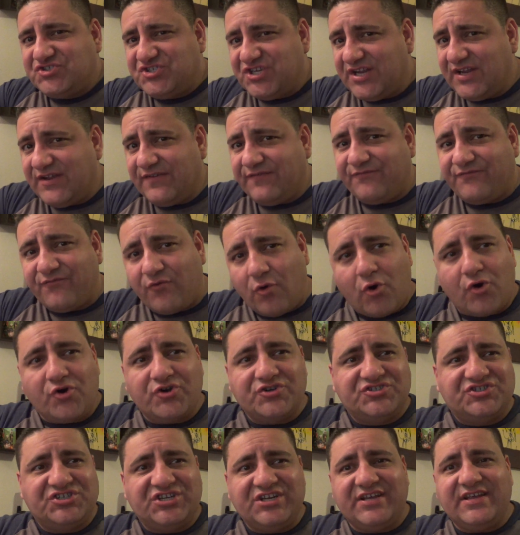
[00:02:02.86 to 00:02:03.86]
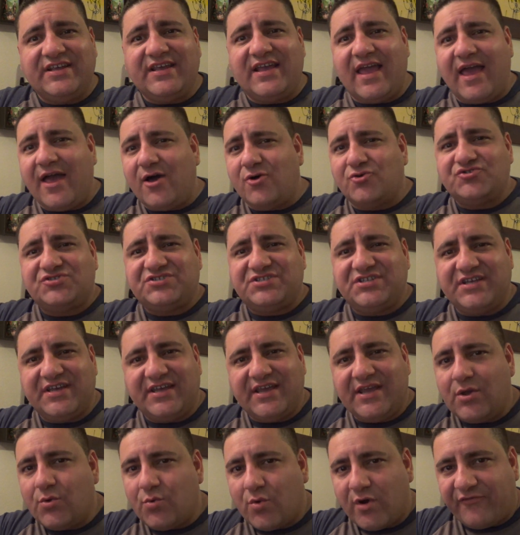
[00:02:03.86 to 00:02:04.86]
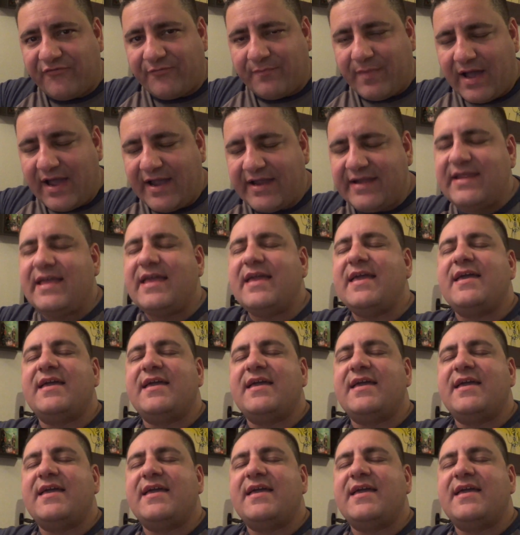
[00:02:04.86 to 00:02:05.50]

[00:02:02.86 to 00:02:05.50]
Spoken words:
G 4G LTE worth buying?